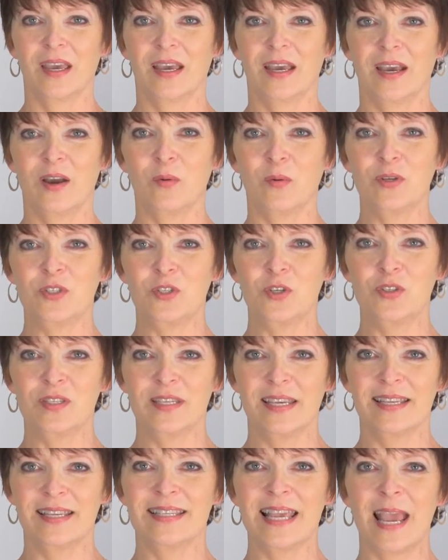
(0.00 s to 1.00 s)
I always use
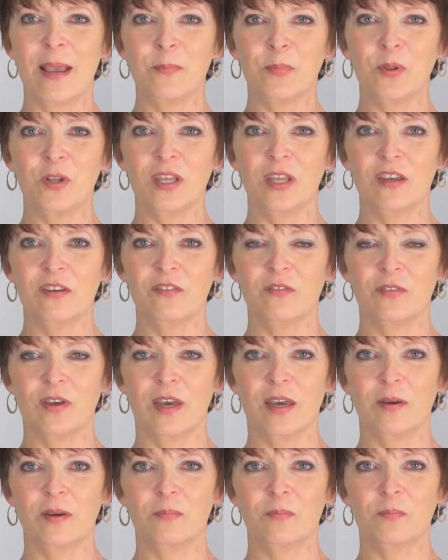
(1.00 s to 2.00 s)
the example of
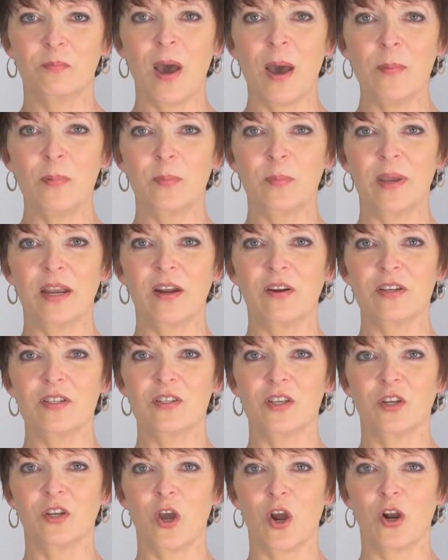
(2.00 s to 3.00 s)
Papa Bear is
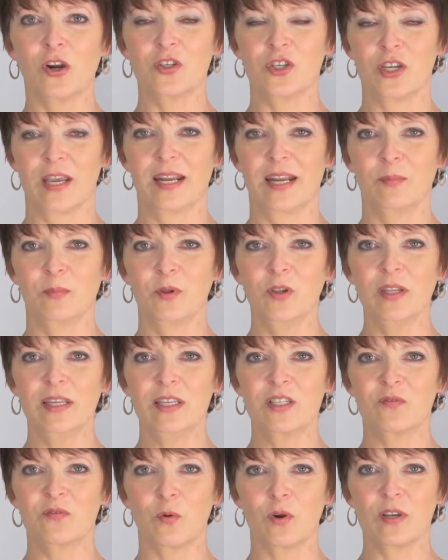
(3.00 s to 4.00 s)
a large animal.
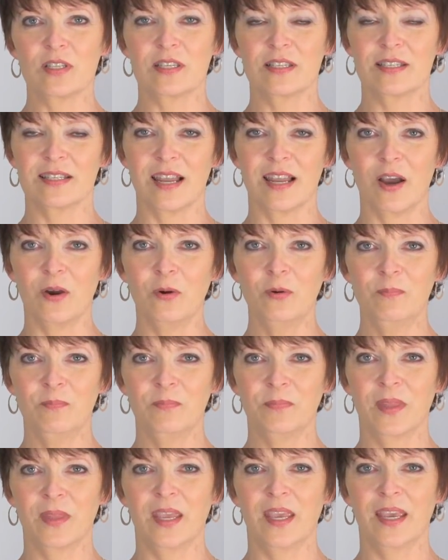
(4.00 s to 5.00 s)
His voice is low.
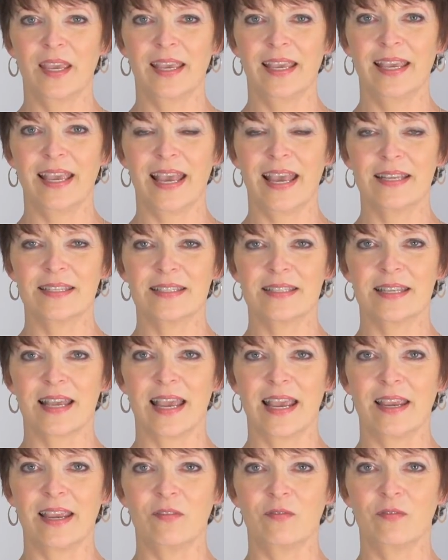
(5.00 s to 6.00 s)
He has
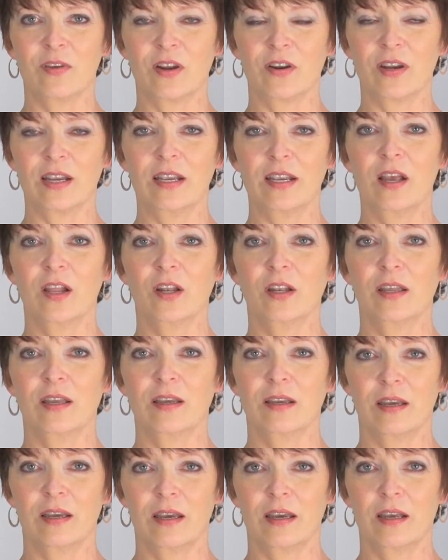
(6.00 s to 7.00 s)
a very
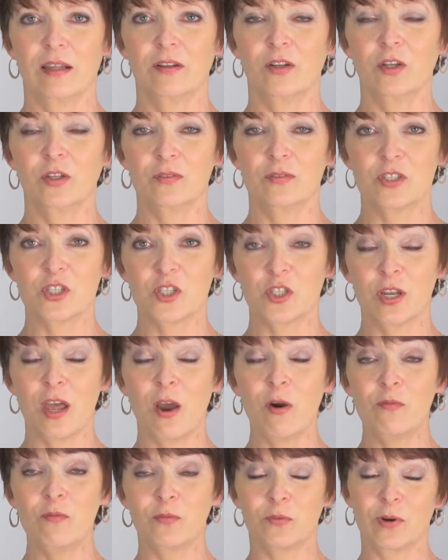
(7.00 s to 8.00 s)

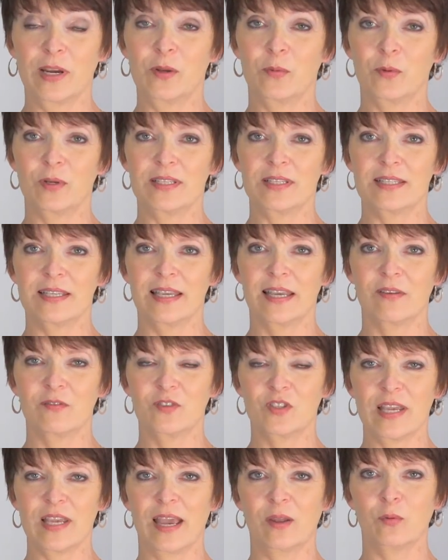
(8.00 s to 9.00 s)
slow frequency of
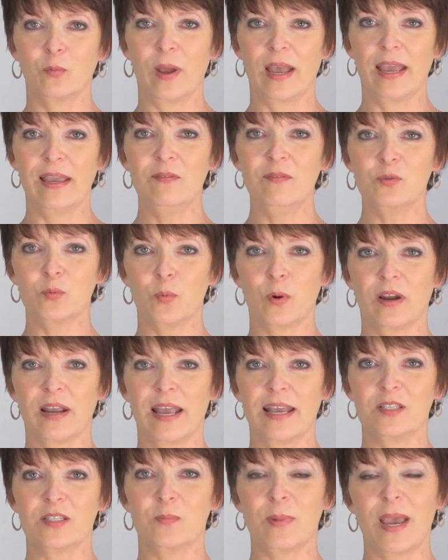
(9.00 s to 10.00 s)
sound waves,
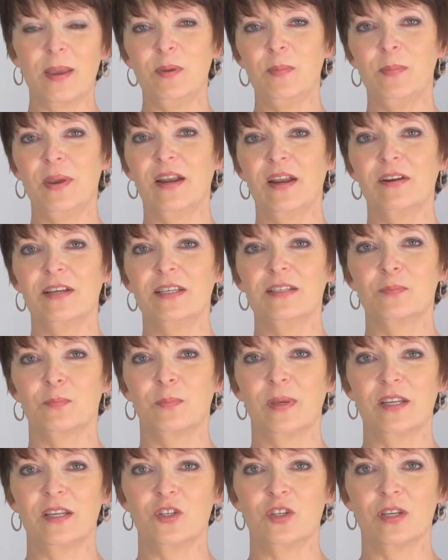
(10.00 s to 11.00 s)
whereas Baby Bear, his
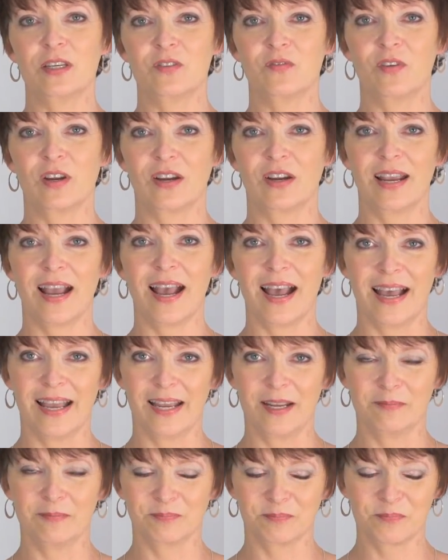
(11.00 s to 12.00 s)
pitch is very
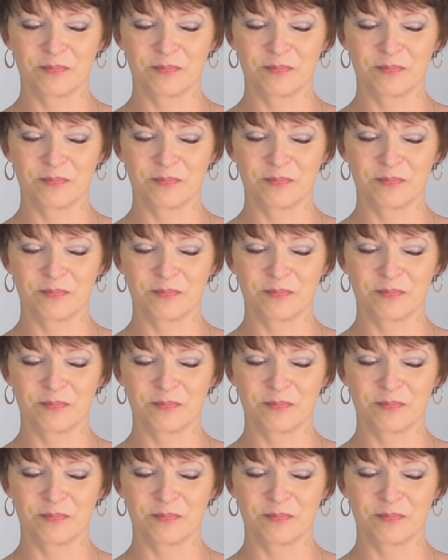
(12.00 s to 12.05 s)
high.